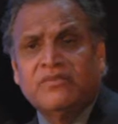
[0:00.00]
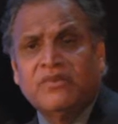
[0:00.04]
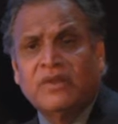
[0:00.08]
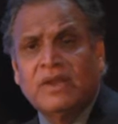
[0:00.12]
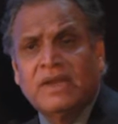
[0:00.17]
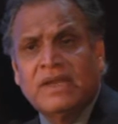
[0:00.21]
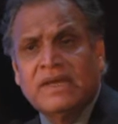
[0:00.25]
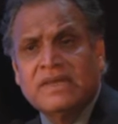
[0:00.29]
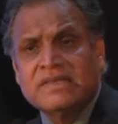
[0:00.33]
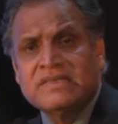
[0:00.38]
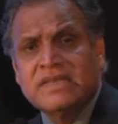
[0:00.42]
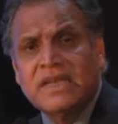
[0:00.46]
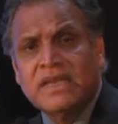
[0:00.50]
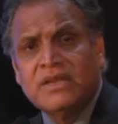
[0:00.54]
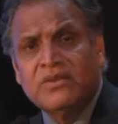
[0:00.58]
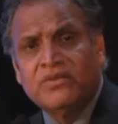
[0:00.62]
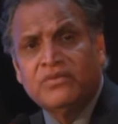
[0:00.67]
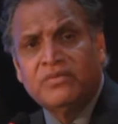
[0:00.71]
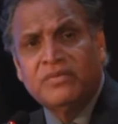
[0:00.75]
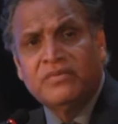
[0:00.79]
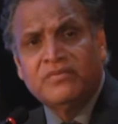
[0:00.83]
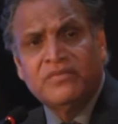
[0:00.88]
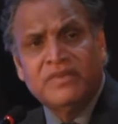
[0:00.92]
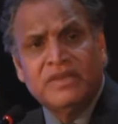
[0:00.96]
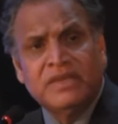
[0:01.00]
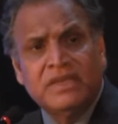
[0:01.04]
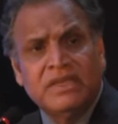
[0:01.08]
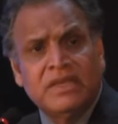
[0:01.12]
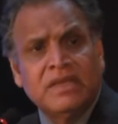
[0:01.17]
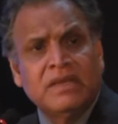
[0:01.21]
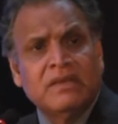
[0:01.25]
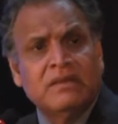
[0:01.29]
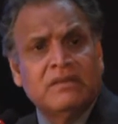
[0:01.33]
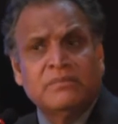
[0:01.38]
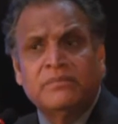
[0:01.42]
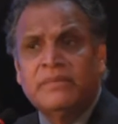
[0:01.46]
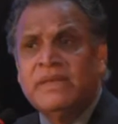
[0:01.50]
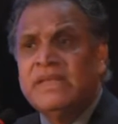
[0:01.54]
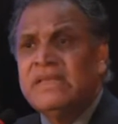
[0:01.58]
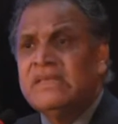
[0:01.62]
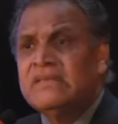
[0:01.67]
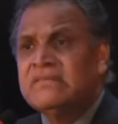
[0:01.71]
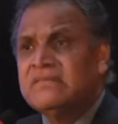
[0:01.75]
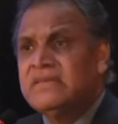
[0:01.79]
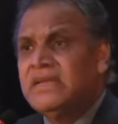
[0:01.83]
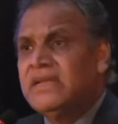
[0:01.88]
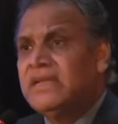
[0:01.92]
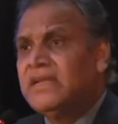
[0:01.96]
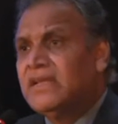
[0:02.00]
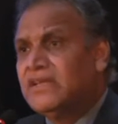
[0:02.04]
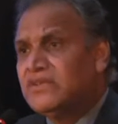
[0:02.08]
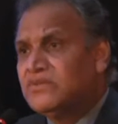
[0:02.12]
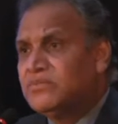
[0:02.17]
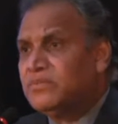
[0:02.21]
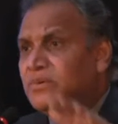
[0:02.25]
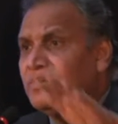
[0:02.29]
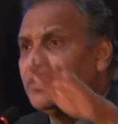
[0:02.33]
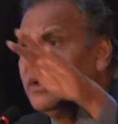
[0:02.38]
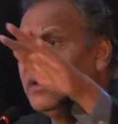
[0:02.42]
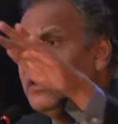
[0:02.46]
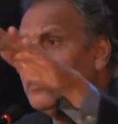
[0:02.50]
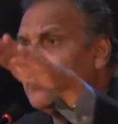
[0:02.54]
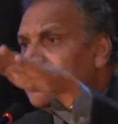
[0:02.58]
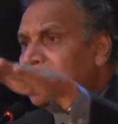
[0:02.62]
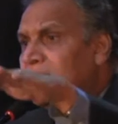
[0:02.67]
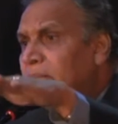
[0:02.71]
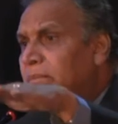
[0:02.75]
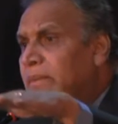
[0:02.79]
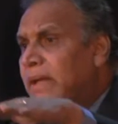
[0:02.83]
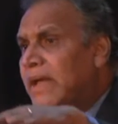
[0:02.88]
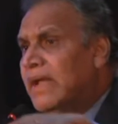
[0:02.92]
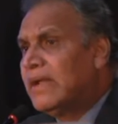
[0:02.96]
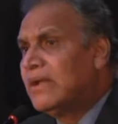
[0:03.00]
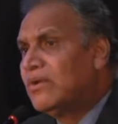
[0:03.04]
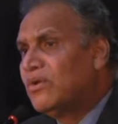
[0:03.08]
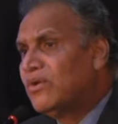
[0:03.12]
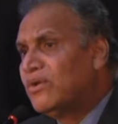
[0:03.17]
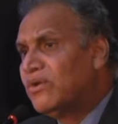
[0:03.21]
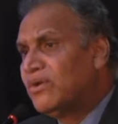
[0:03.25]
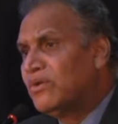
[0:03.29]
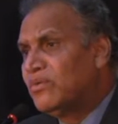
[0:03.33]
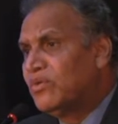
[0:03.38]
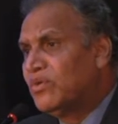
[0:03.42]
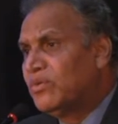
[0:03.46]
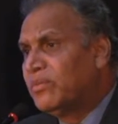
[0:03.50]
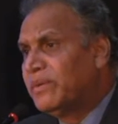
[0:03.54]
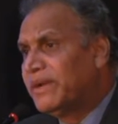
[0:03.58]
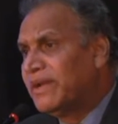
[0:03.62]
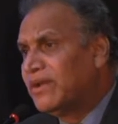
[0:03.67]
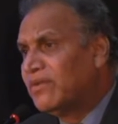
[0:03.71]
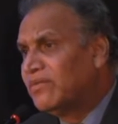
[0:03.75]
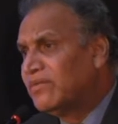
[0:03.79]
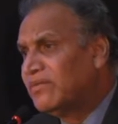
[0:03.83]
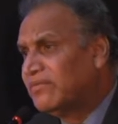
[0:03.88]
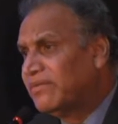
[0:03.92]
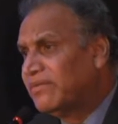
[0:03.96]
for last 10 to 15 years, many states has put a literal ban on recruitment of the